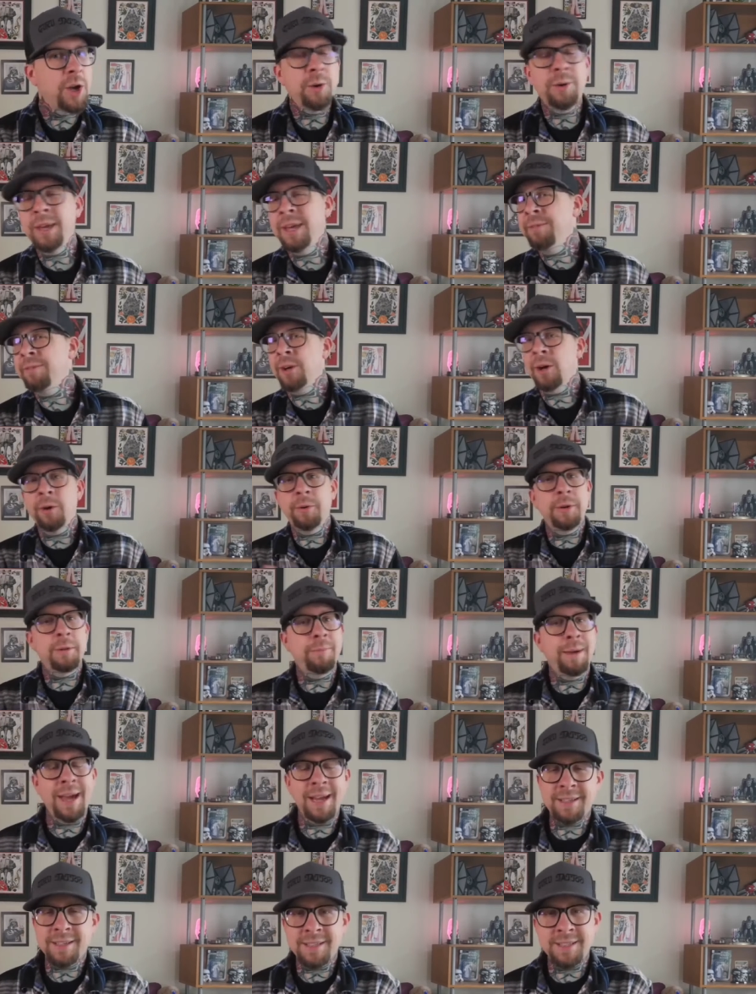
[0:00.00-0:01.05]
go, even going
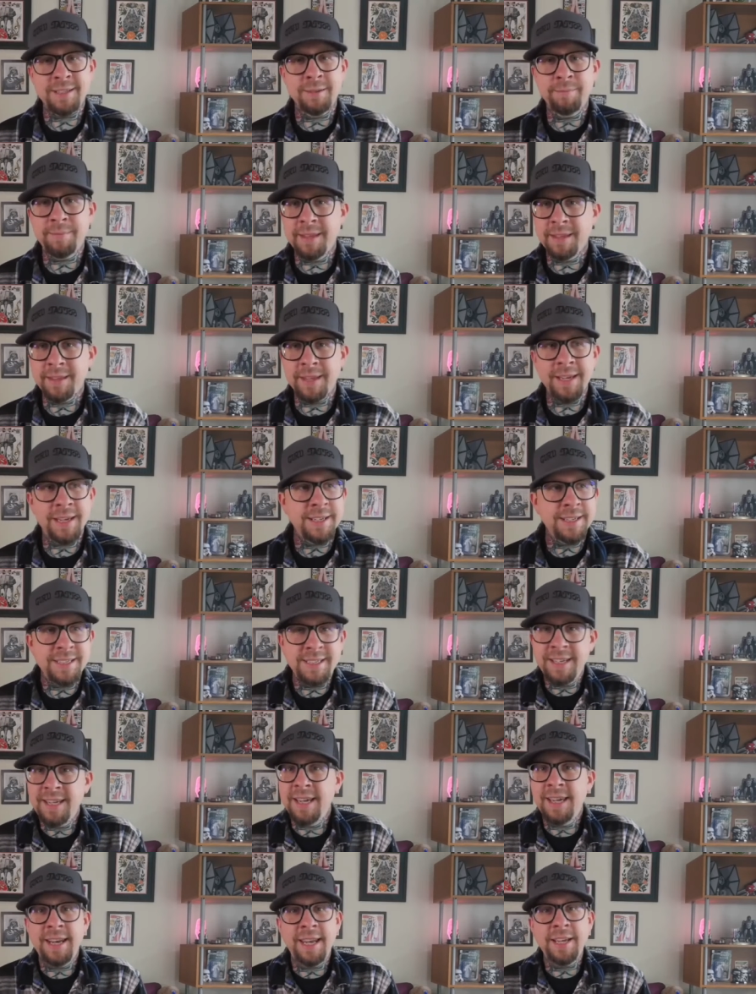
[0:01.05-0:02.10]
back to something like a
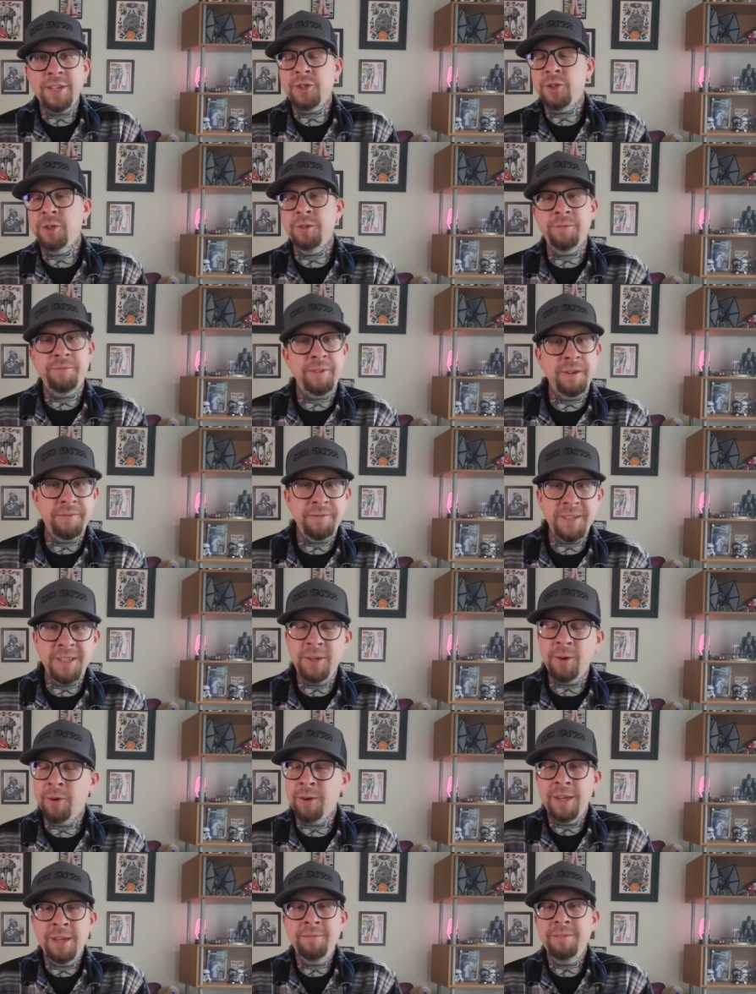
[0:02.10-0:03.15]
DNA 250
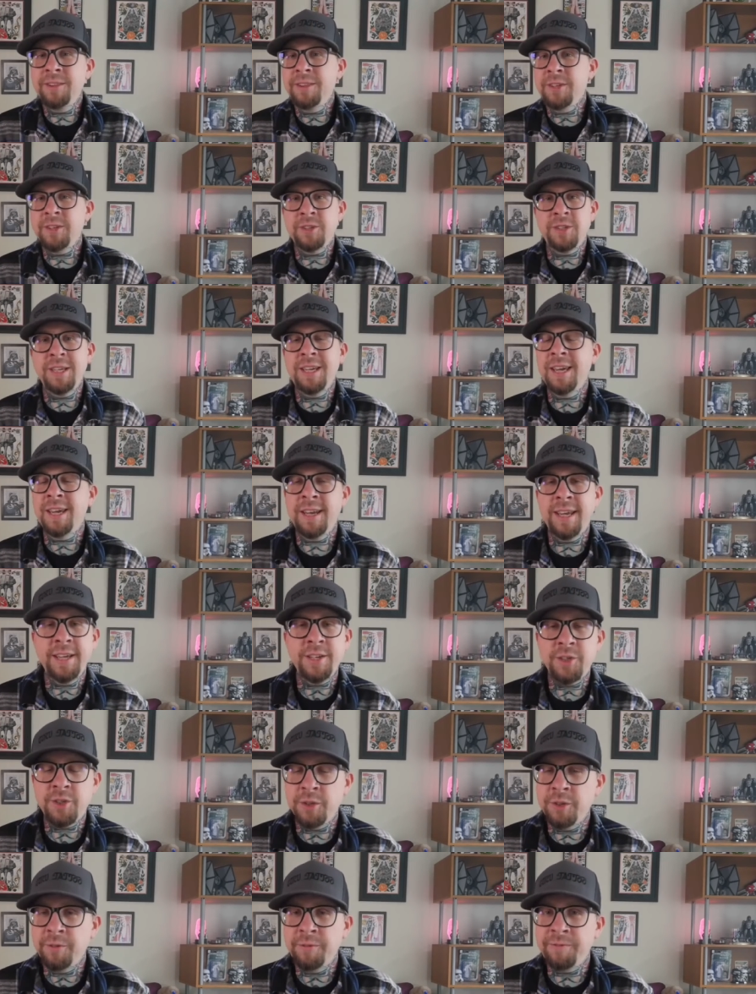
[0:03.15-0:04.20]
or even the DNA
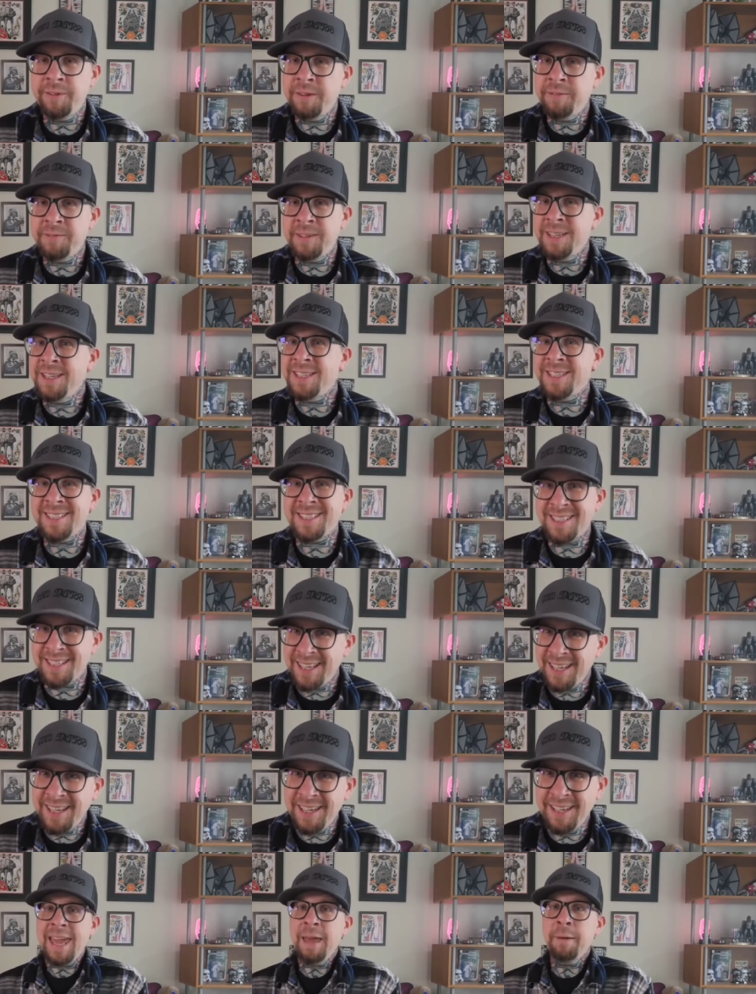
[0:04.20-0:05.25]
250
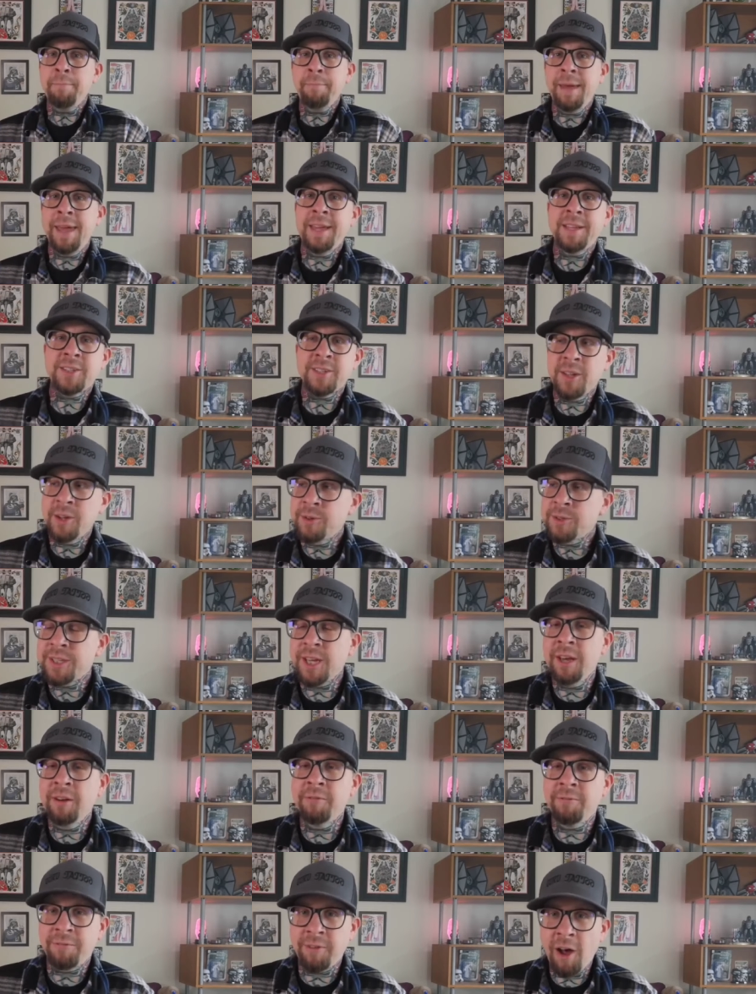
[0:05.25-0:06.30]
PC, it makes those
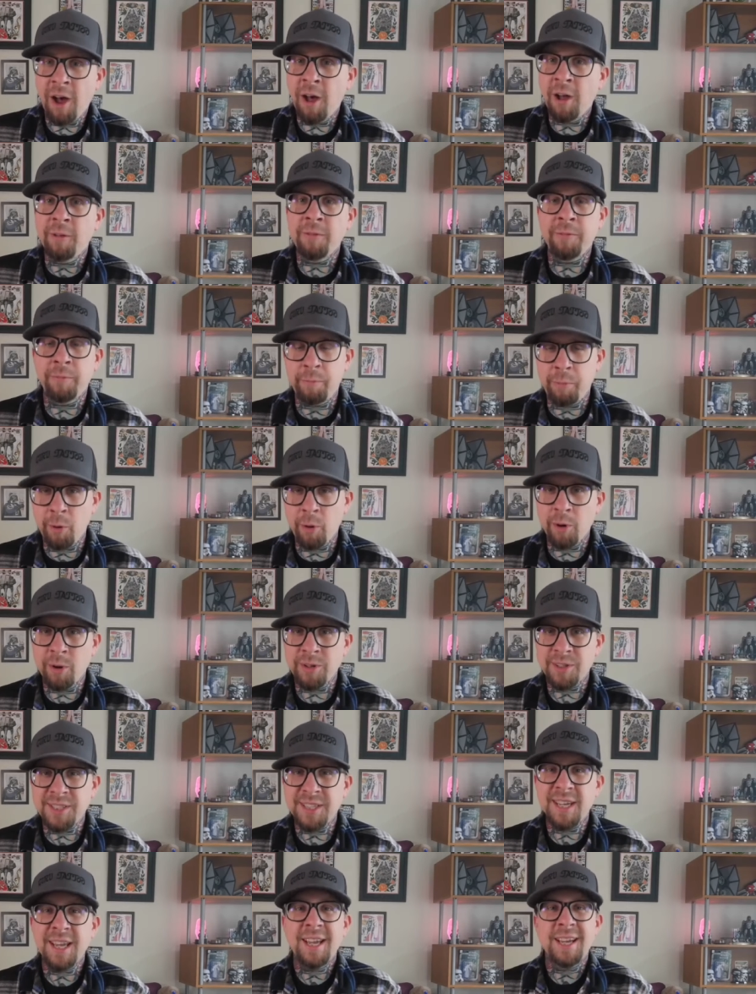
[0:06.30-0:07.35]
Evolv
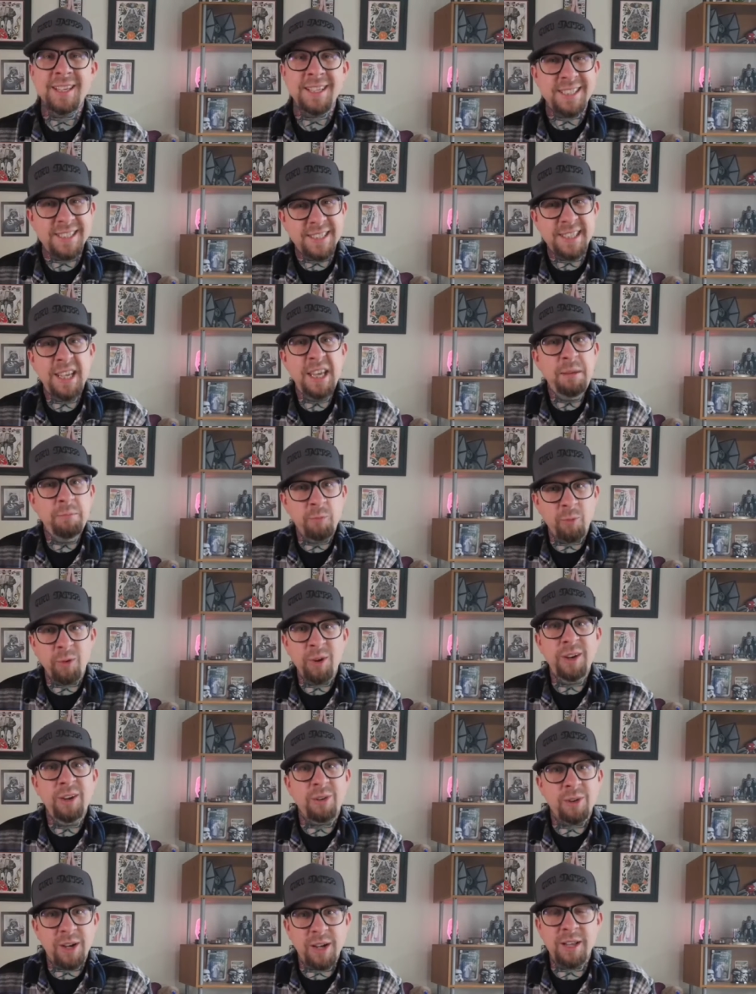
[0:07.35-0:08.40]
boards seem
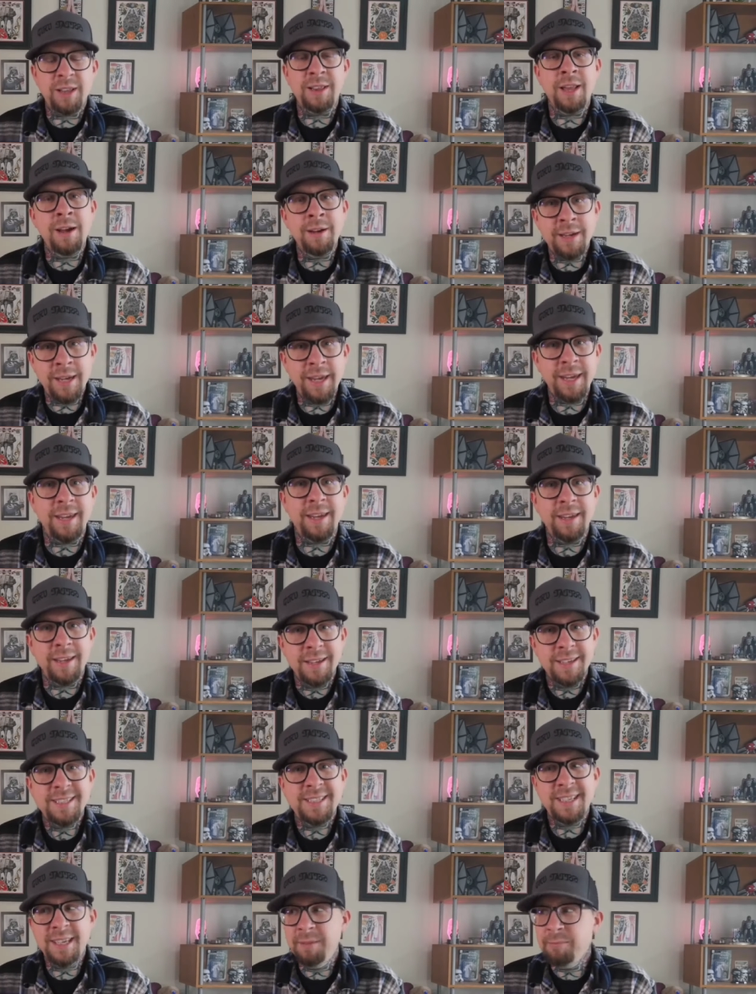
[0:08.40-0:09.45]
real clunky,
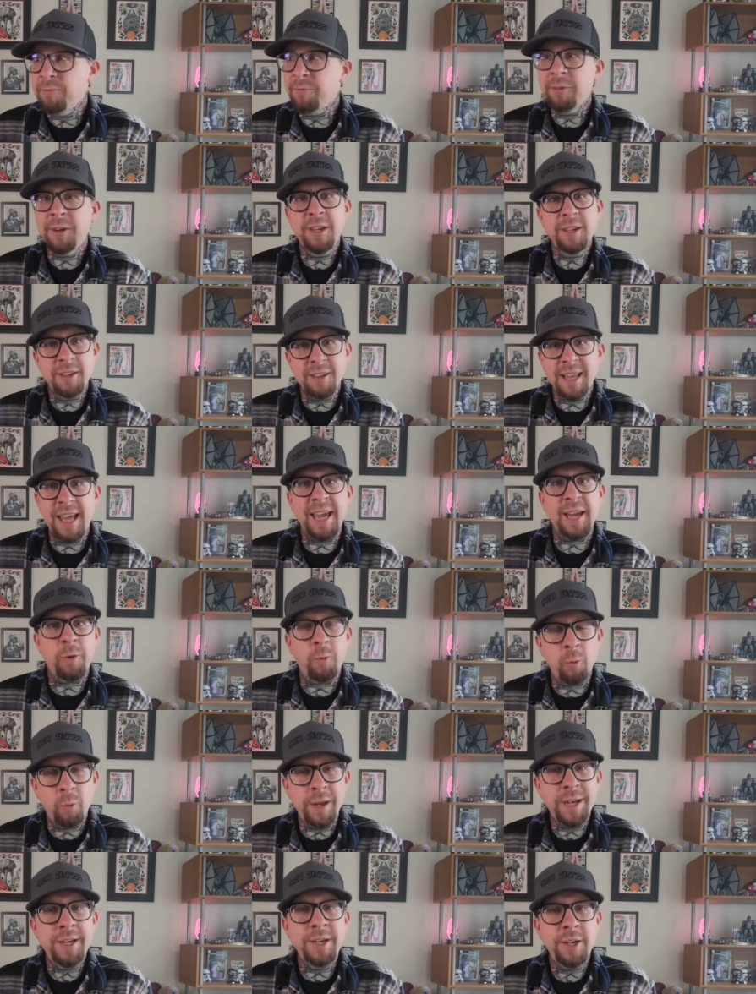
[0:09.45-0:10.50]
seem real like
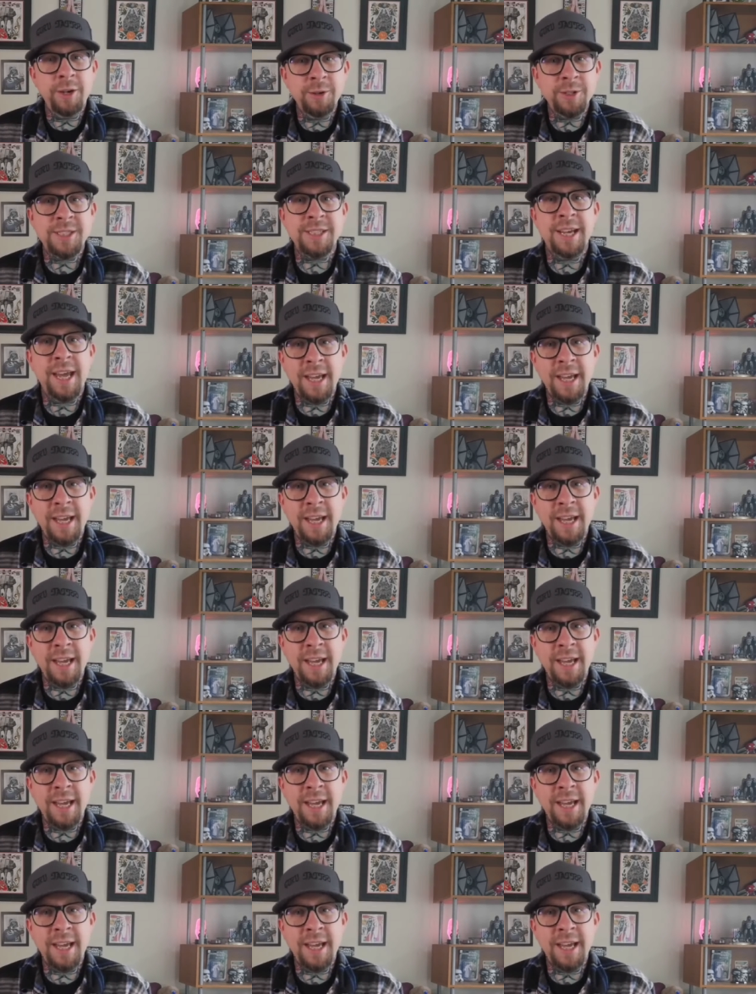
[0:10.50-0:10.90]
Windows